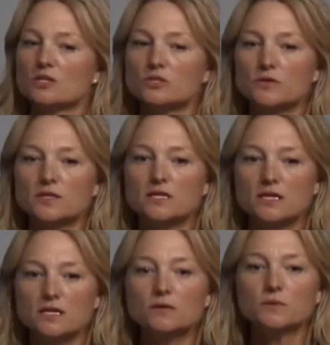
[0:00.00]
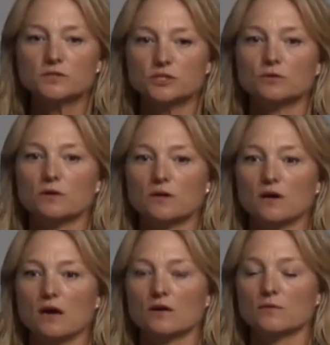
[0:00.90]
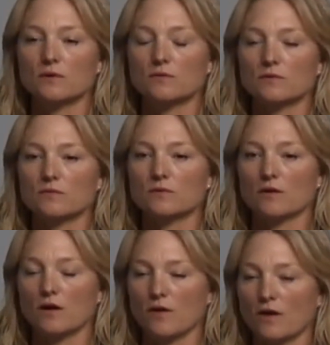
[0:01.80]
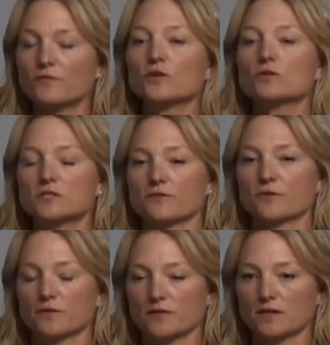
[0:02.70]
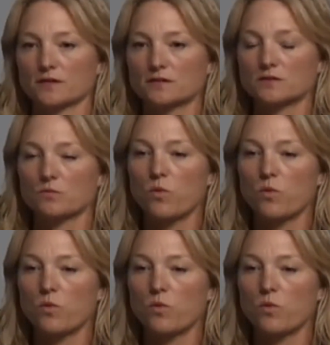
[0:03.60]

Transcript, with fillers: So the NERR would do a, a few different things.